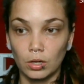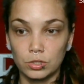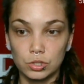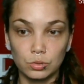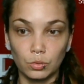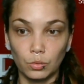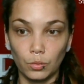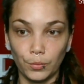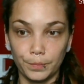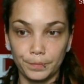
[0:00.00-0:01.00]

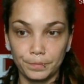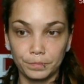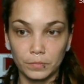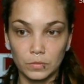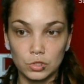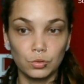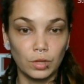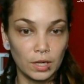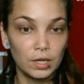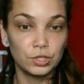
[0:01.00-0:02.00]
to
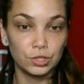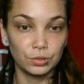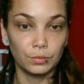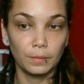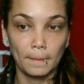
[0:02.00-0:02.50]
the issue.